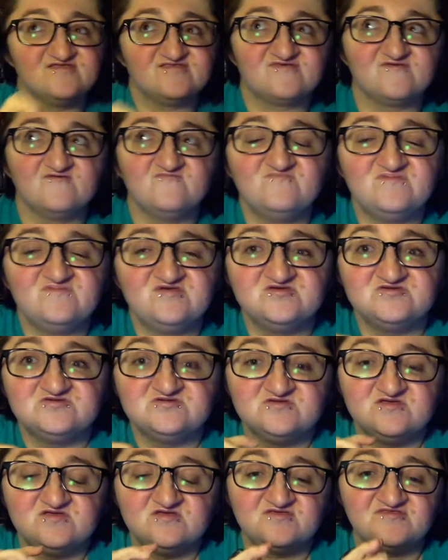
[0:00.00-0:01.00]
To
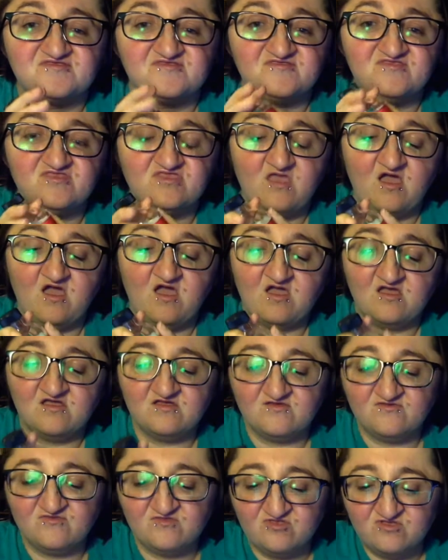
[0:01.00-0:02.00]
me, it's not
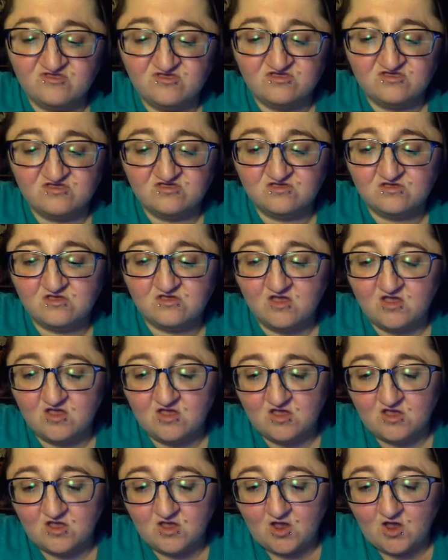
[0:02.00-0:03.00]
the
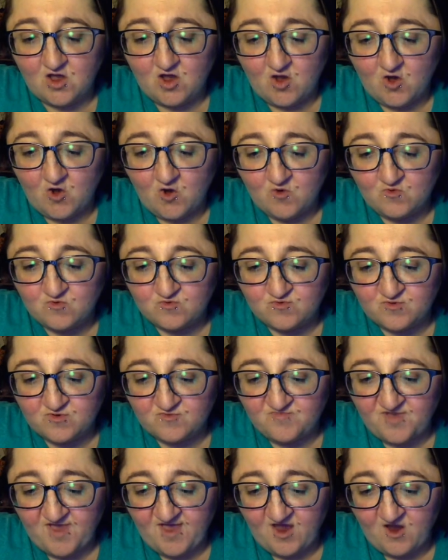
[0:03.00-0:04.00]

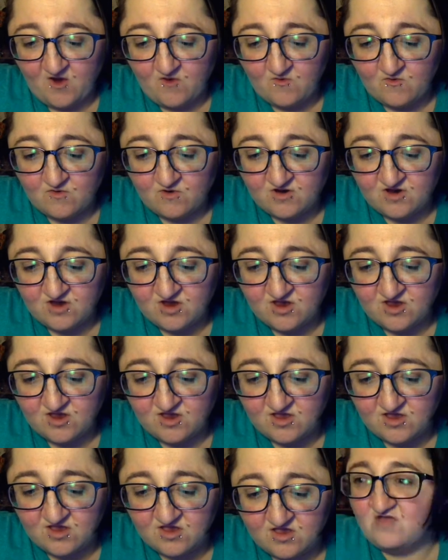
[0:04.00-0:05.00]

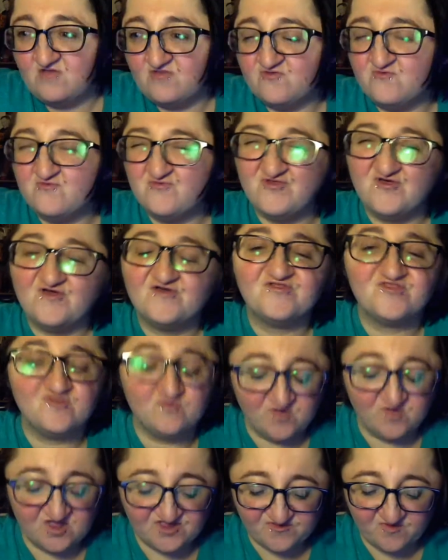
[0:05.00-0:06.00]
overpowering... The
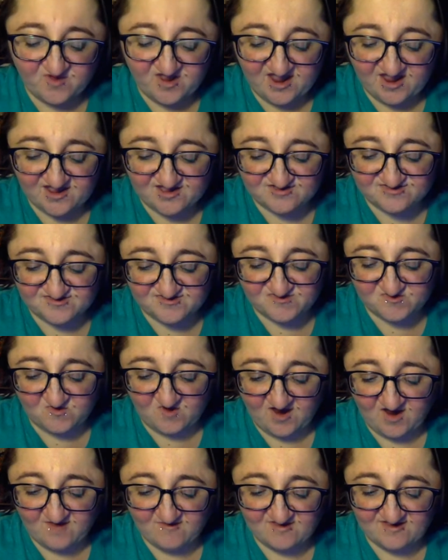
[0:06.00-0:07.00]
best way I could
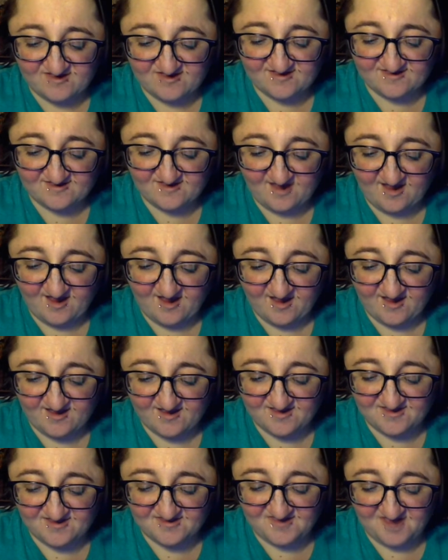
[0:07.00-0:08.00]
describe it
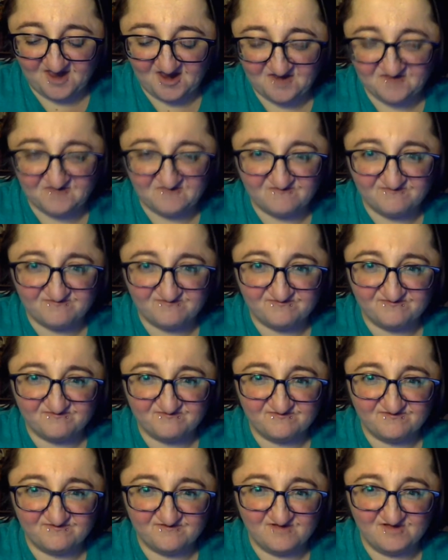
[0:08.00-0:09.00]
is kind of
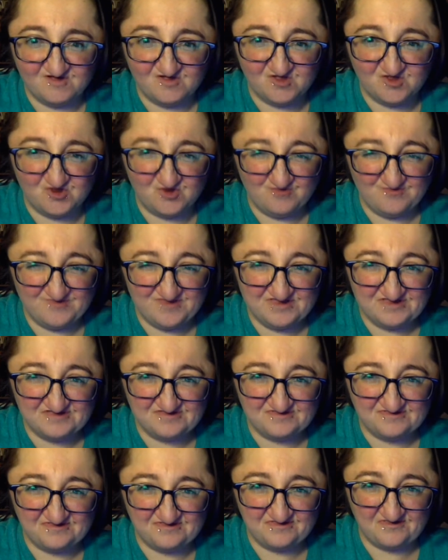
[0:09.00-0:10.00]
a little
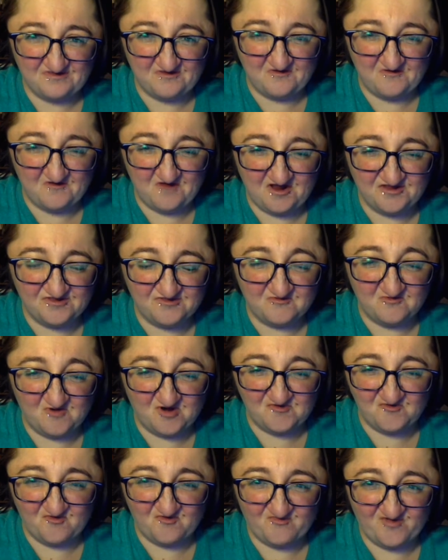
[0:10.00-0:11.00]
mean, so I do
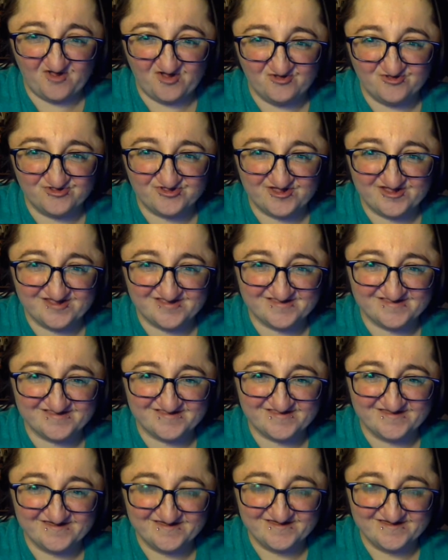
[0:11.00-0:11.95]
want to apologize.